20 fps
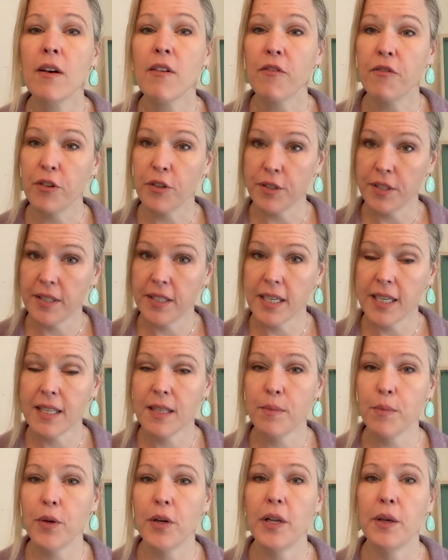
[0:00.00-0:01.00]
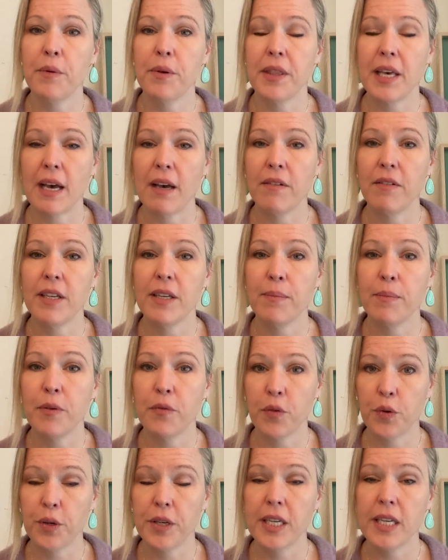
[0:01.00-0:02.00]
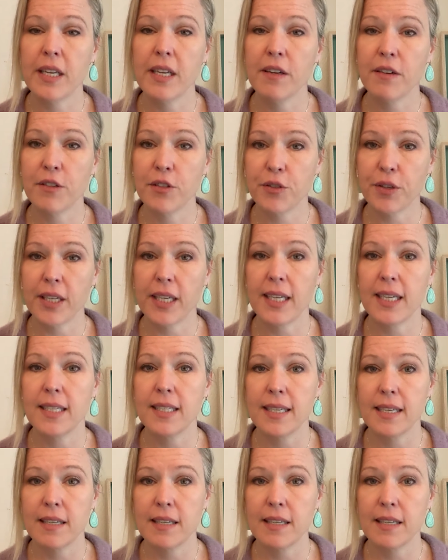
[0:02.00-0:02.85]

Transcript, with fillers: first thing in the morning without before eating or drinking,